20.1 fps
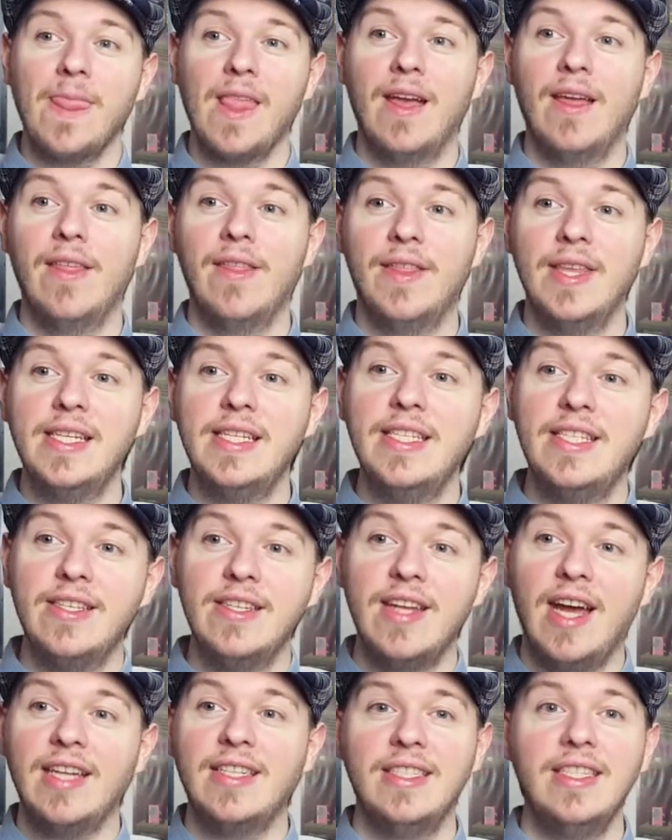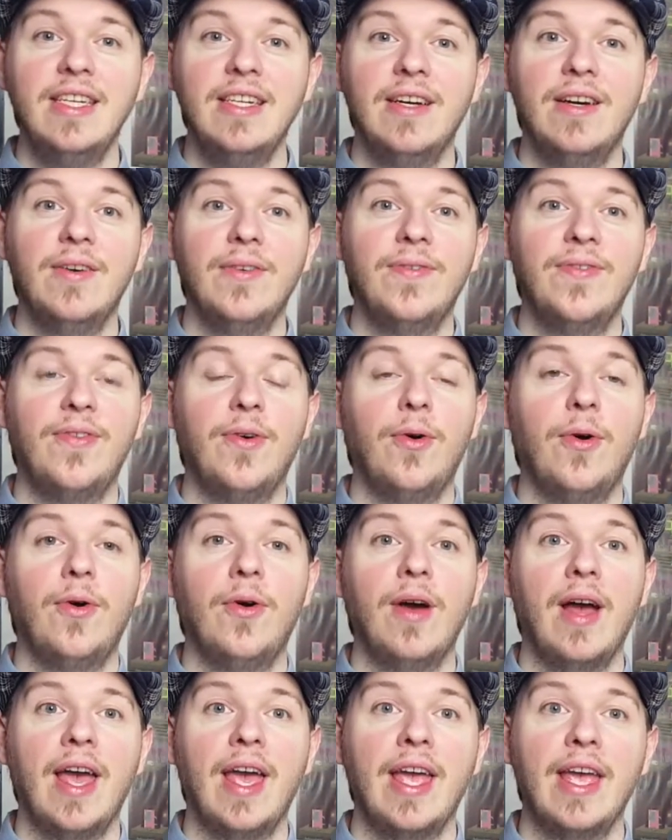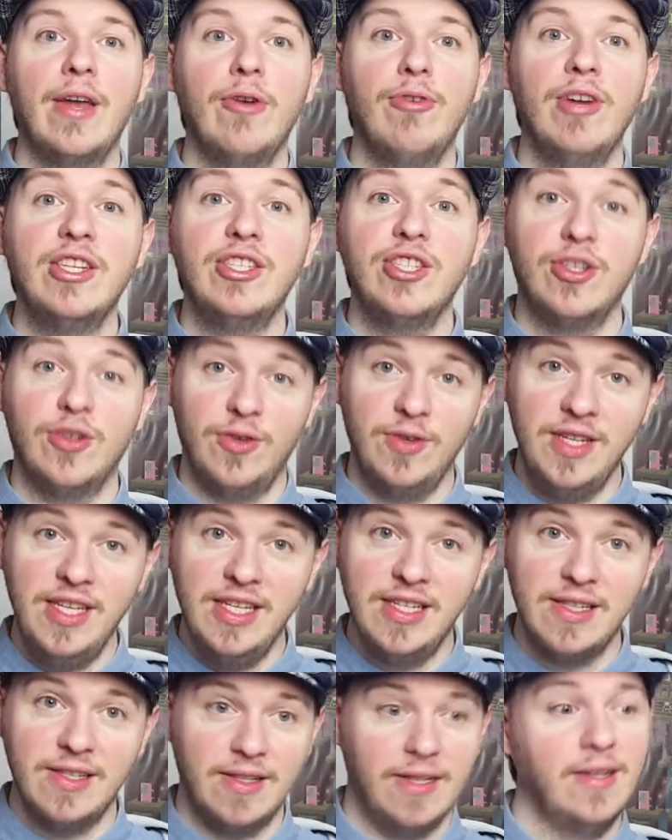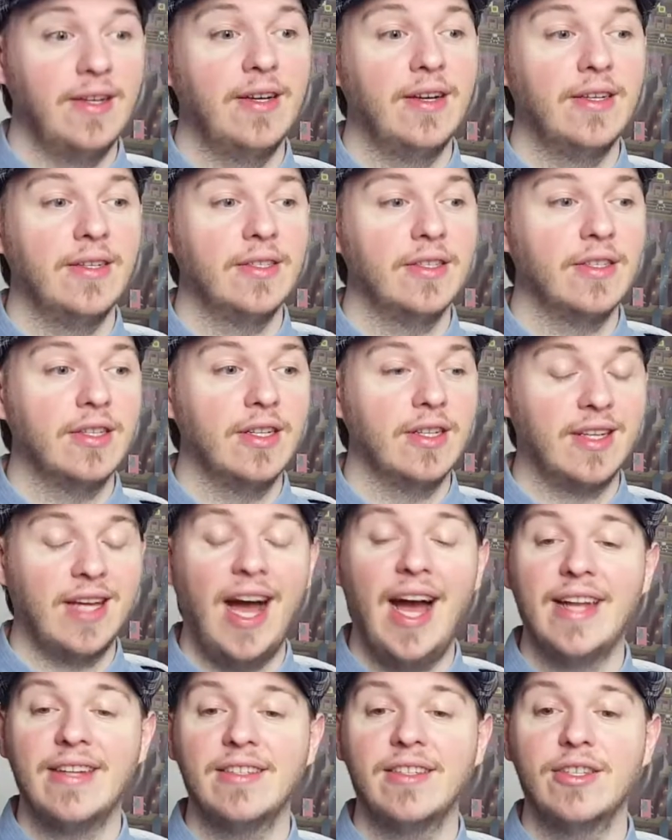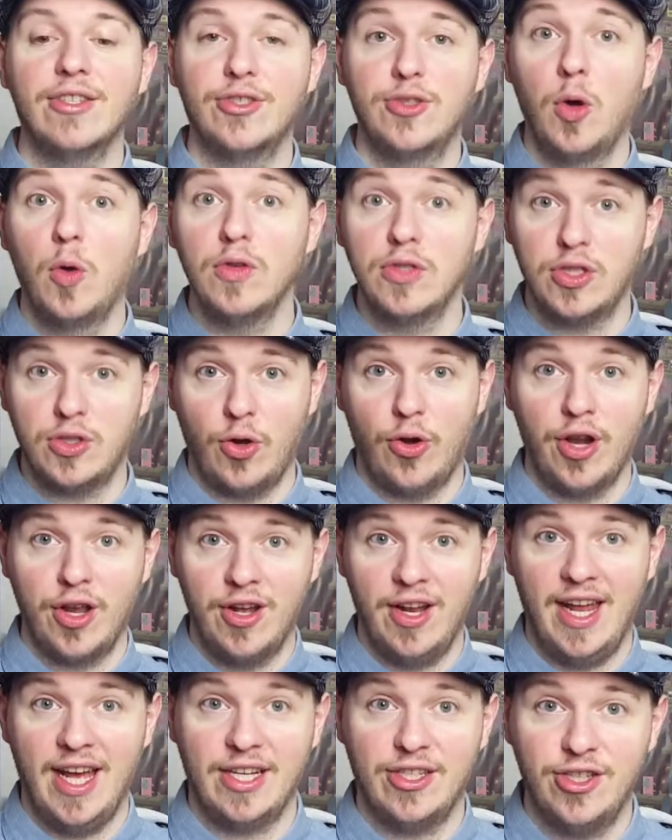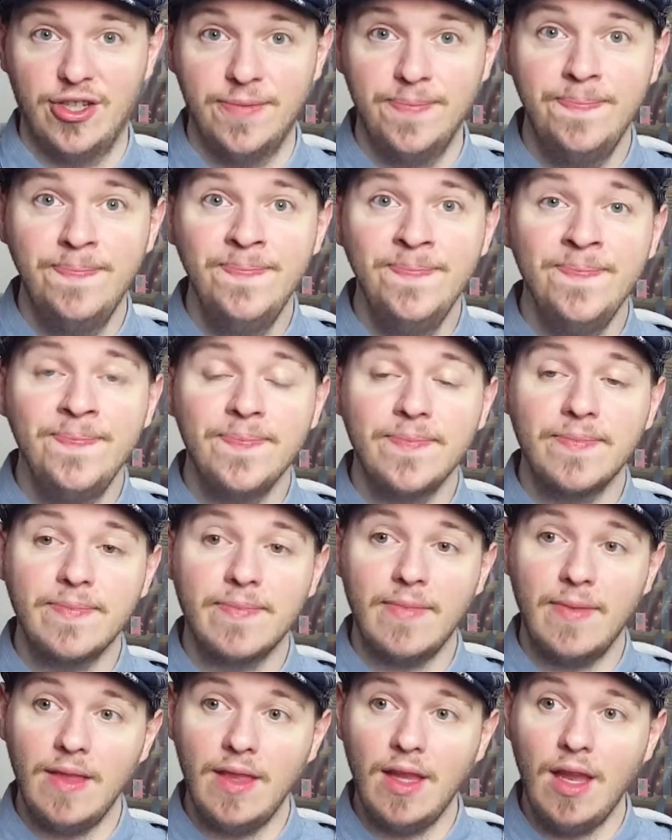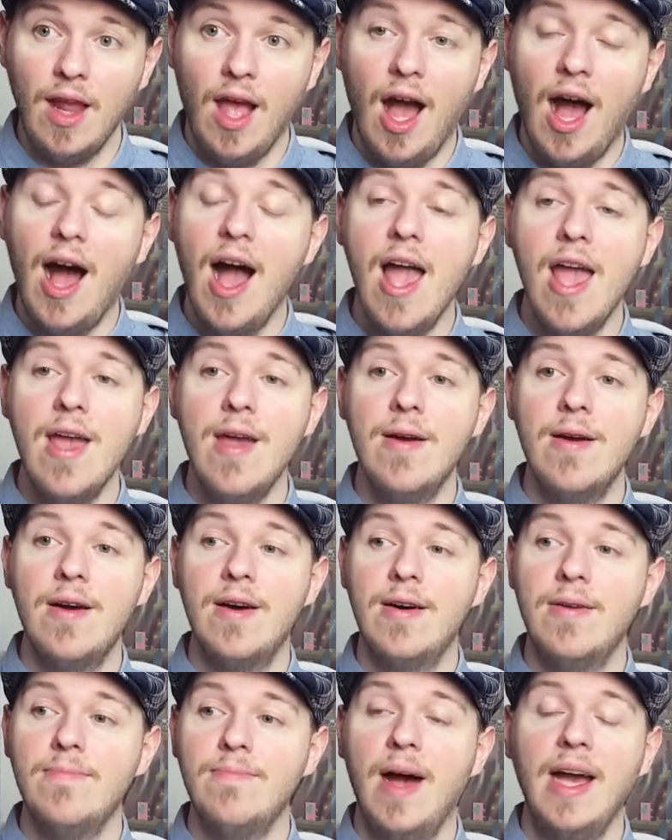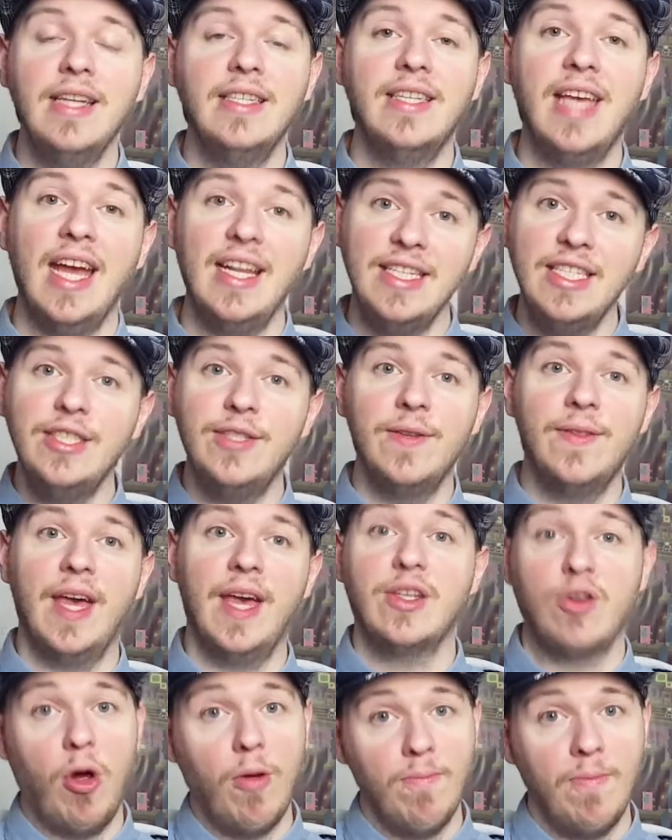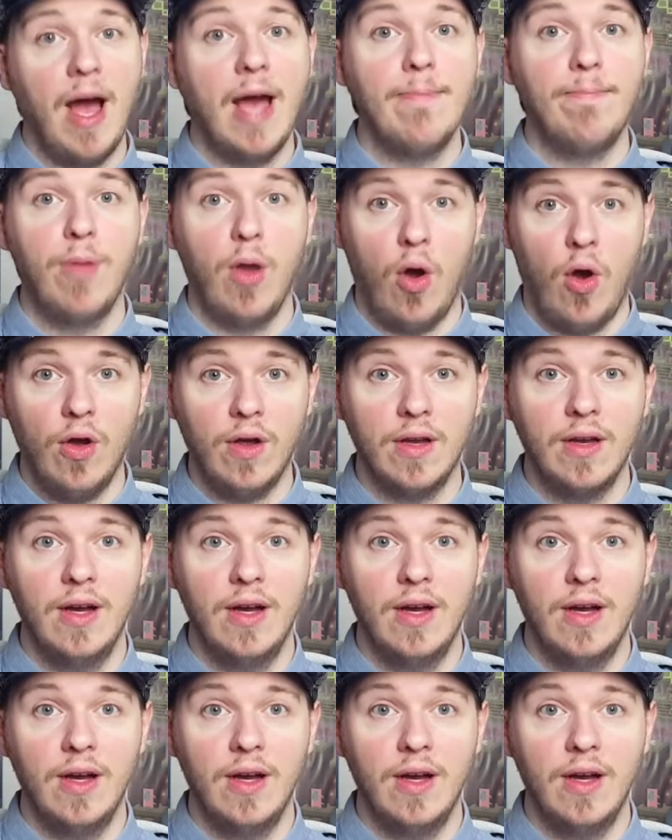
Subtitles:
This is an idea for a Richard O'Neill kind of short story collection. I might get into that on my blog.